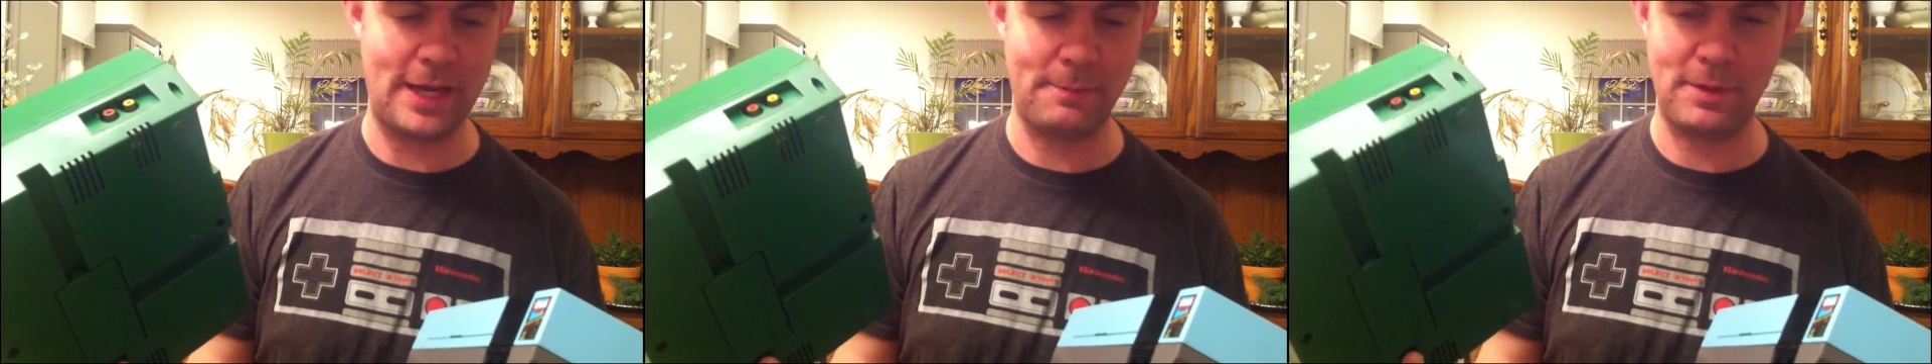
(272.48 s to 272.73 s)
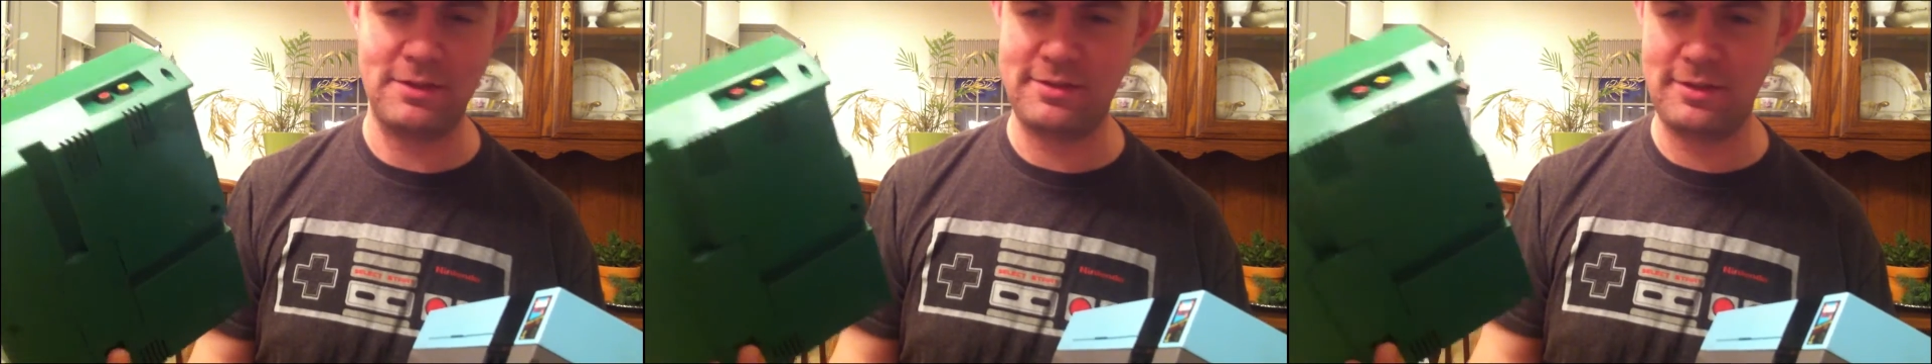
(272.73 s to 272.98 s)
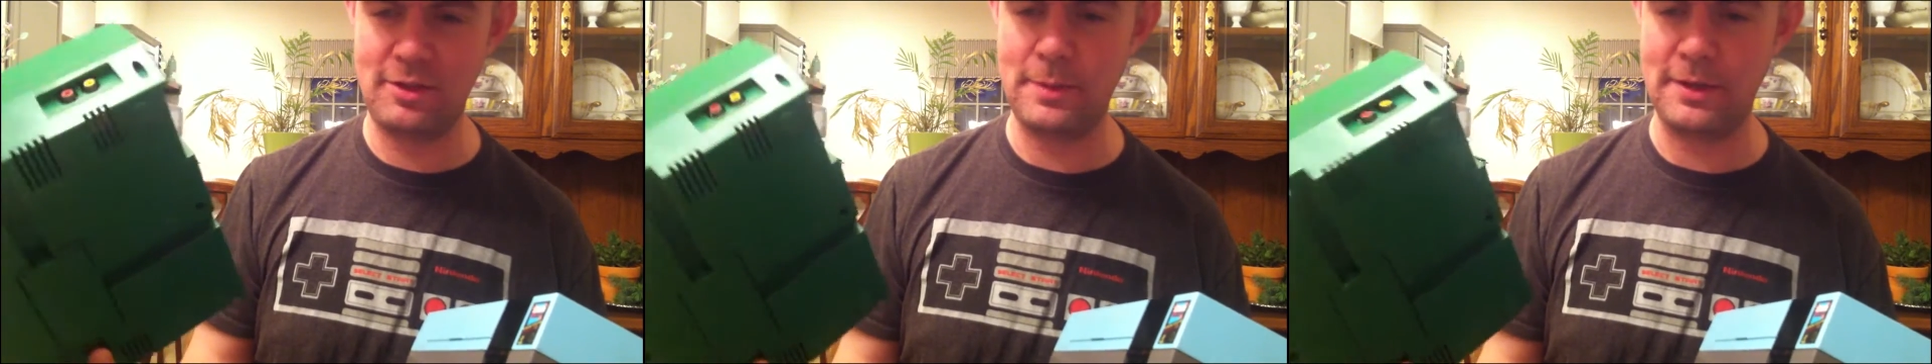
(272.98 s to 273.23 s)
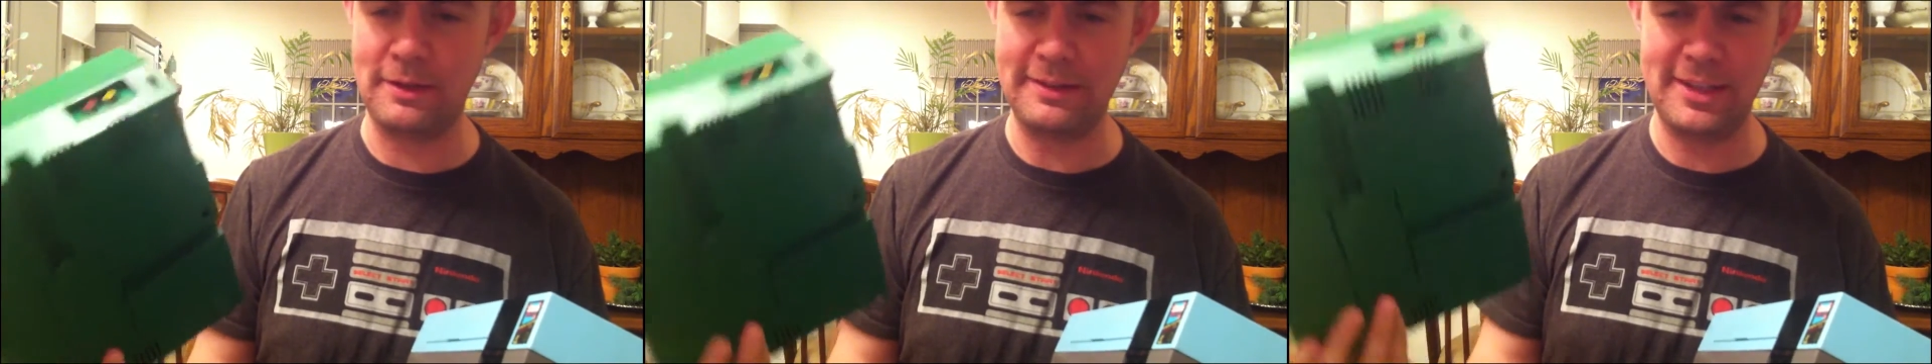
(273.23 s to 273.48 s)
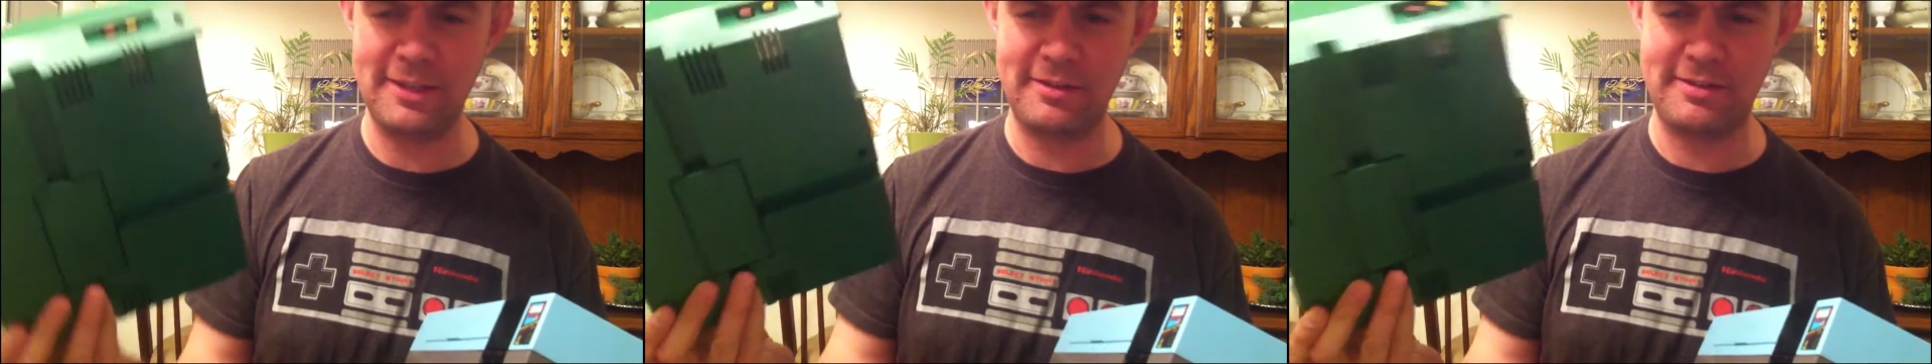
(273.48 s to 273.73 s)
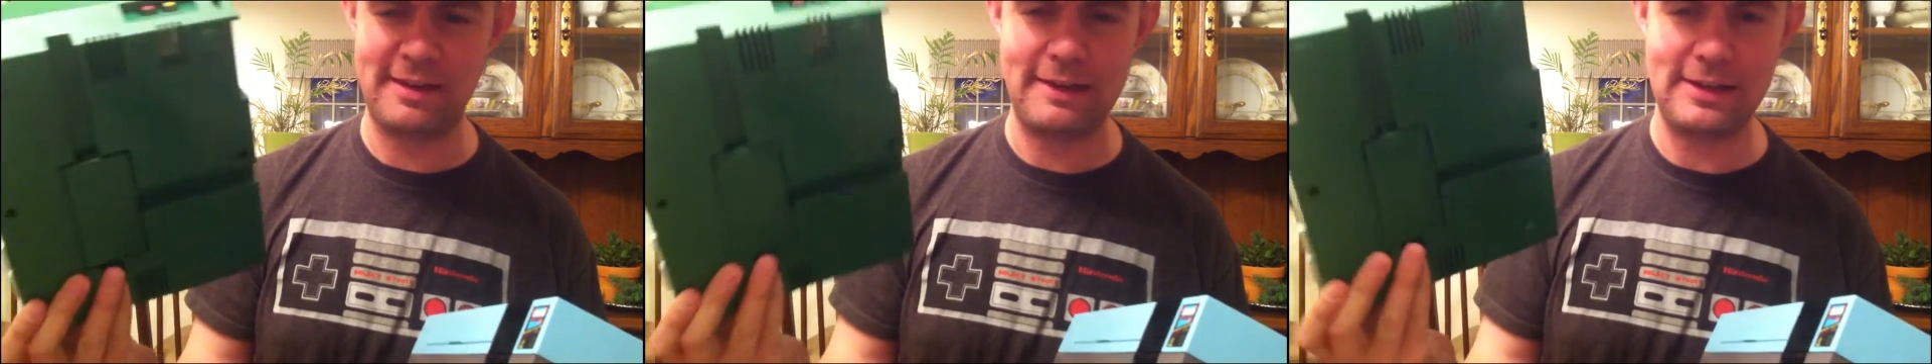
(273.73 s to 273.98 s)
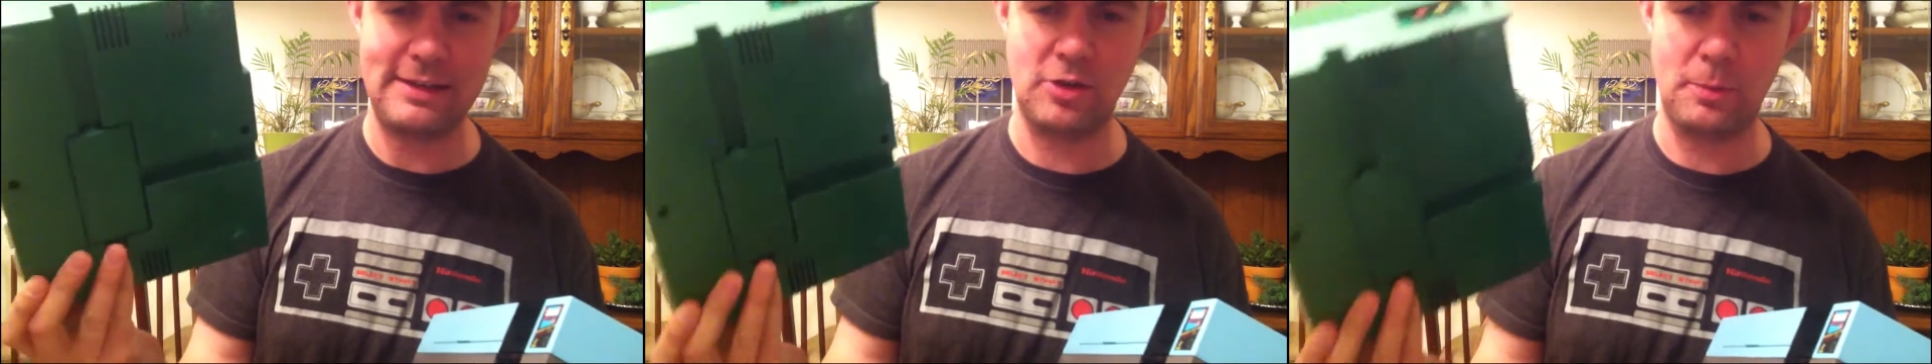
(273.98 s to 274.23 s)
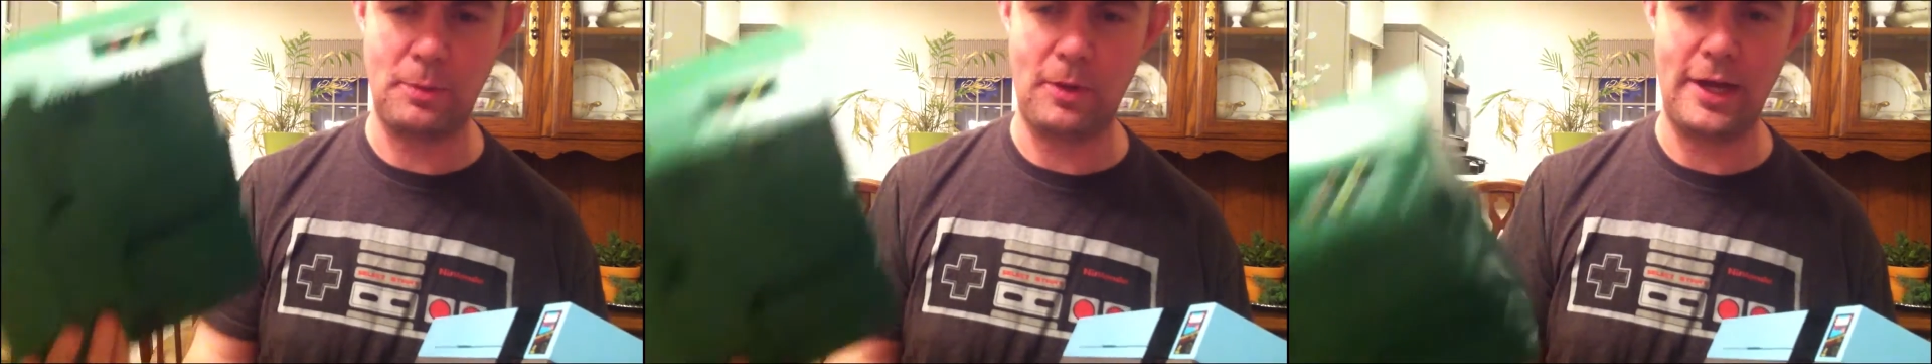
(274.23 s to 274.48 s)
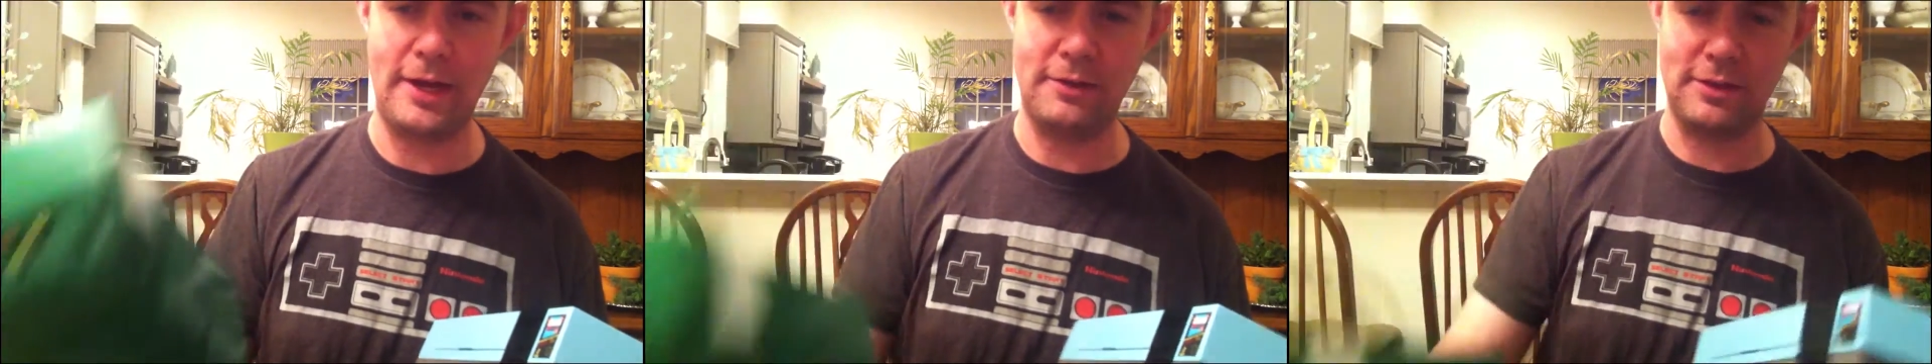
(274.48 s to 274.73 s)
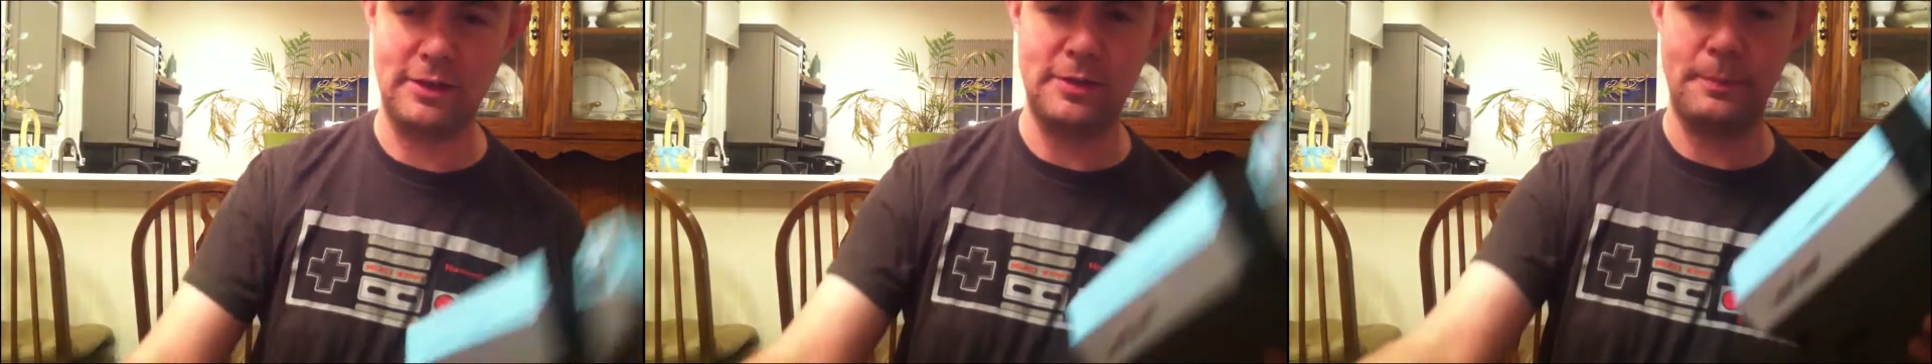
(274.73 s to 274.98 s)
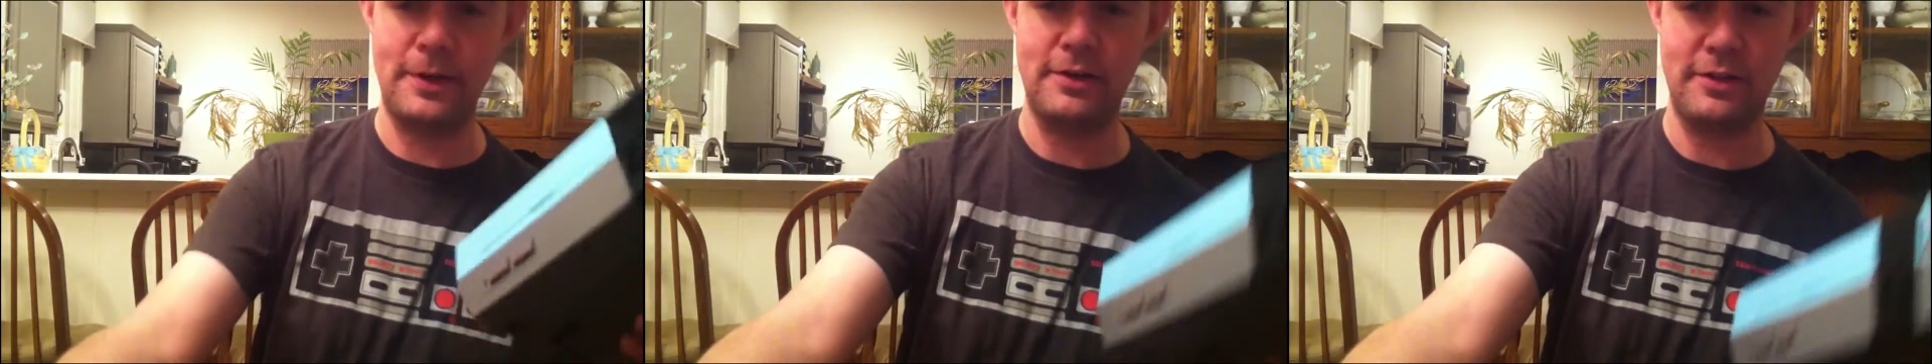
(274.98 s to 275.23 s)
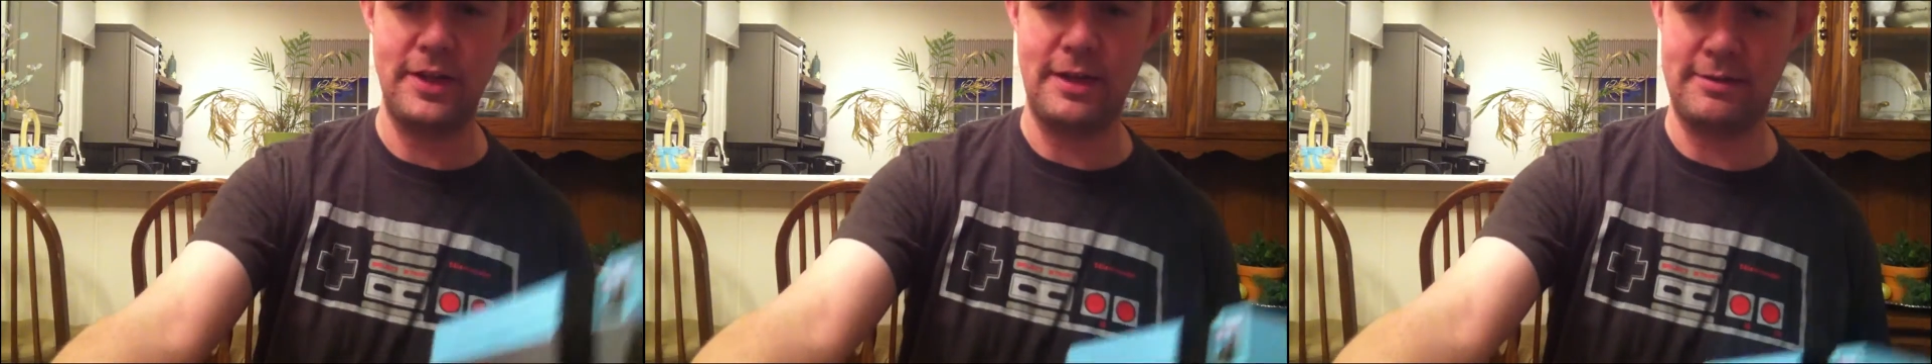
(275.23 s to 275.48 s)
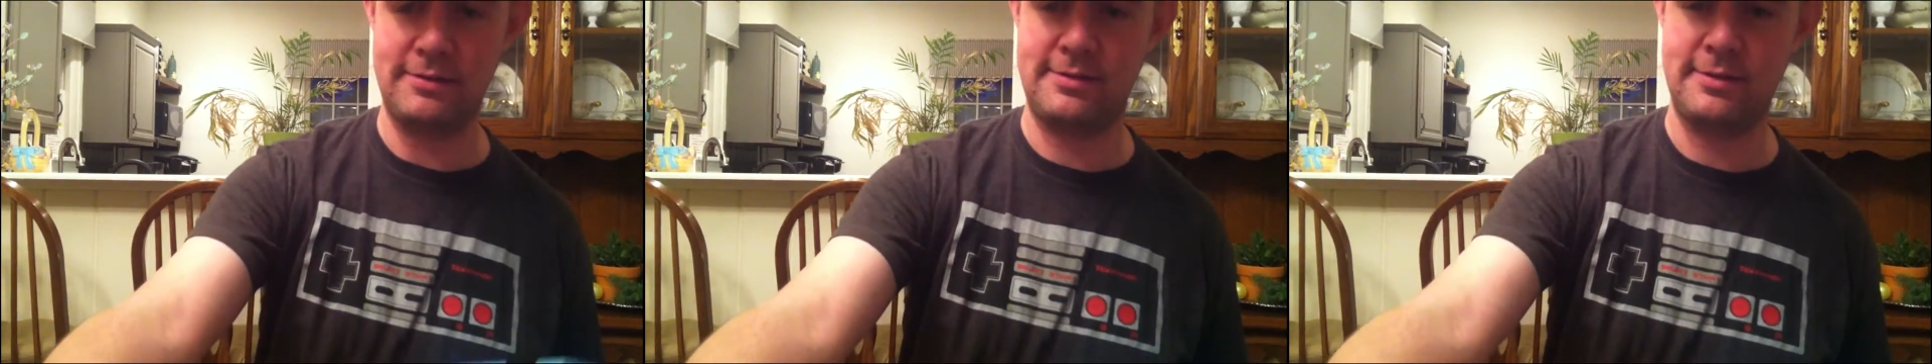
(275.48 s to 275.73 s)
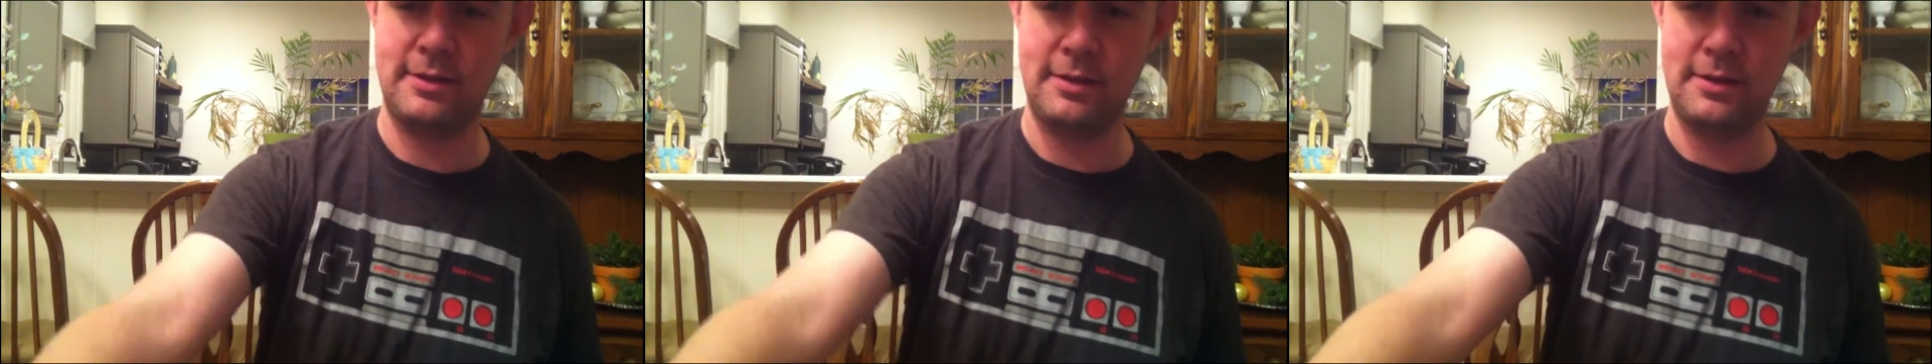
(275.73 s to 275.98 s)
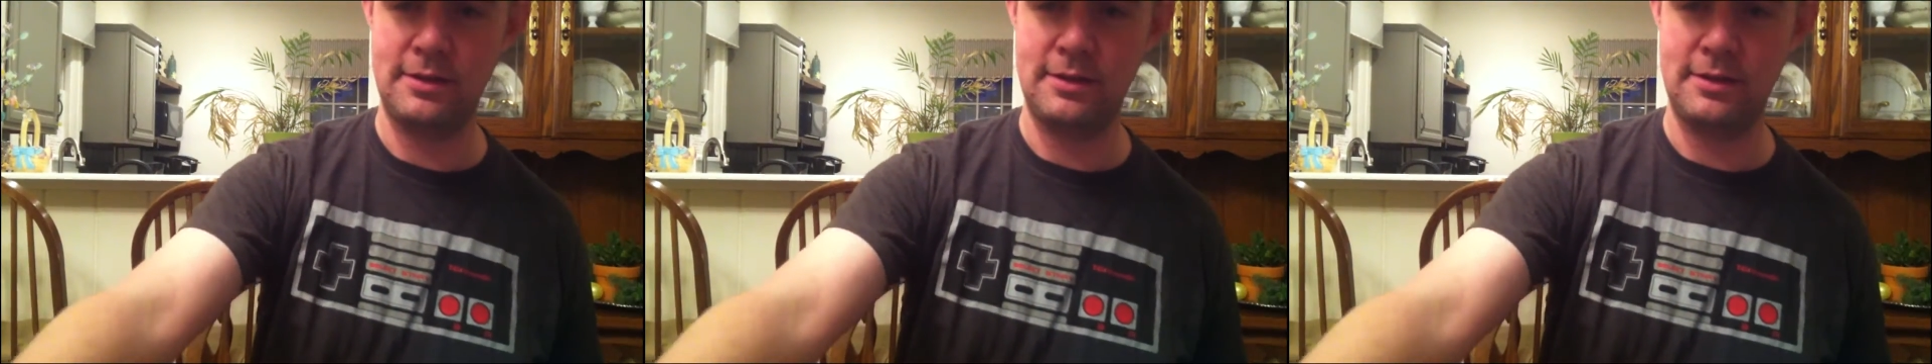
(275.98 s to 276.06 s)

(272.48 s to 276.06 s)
back, but it's still been a little slightly easier to pull out than compared to this,